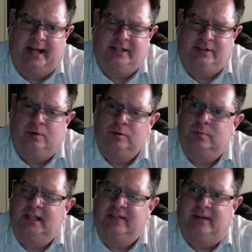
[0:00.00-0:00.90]
I, I
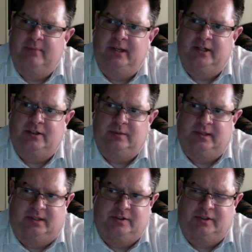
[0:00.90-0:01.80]
don't believe i'm going to do
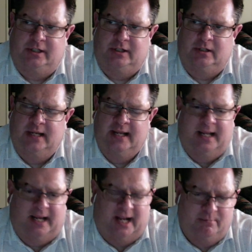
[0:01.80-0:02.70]
it this year
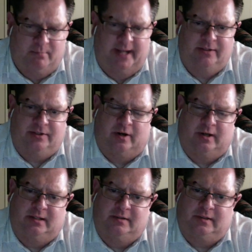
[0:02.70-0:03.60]
i might
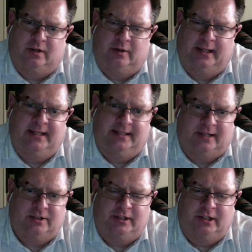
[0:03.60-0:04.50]
start considering it
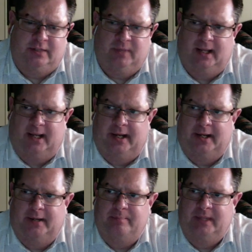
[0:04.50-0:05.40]
next year
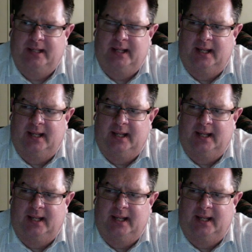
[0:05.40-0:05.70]
um,